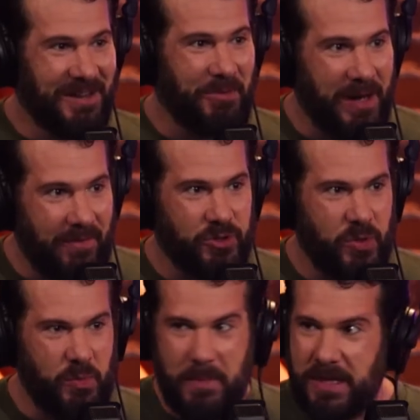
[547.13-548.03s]
Remember when everyone's
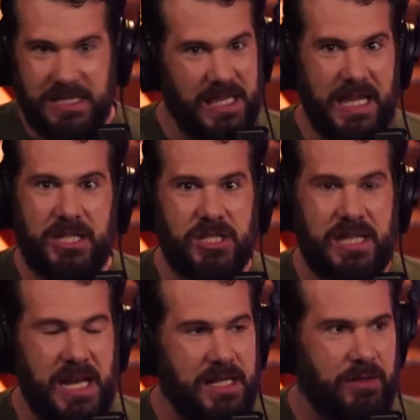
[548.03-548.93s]
going, remember this thing he
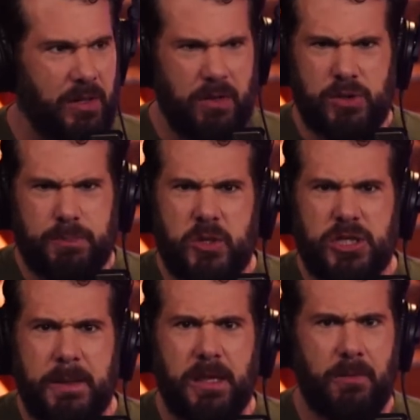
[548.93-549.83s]
just did? Like it was supposed
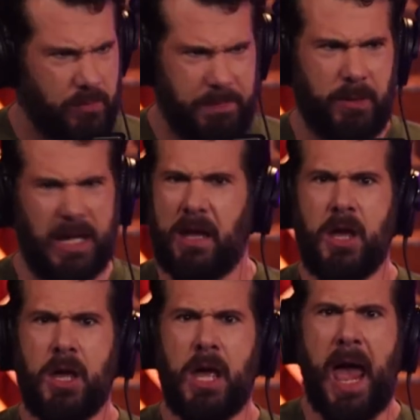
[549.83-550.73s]
to be. People are like,
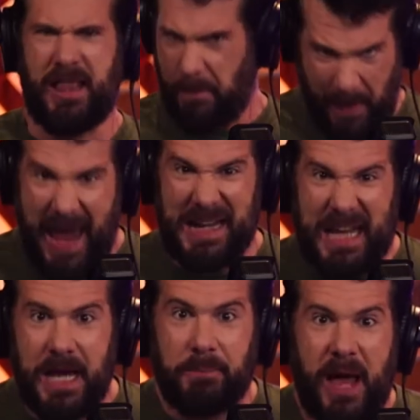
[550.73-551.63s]
at the
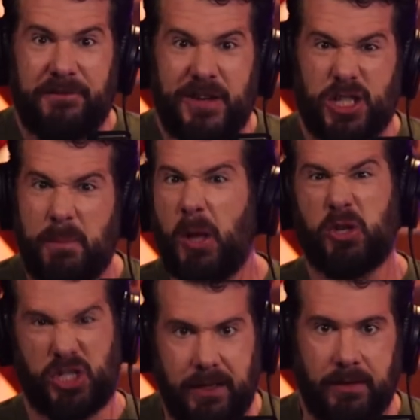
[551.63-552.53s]
pancake breakfast, you're
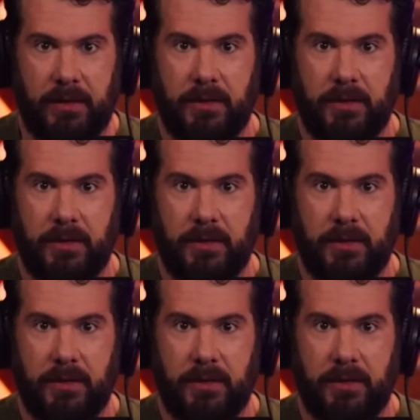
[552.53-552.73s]
bullshitting.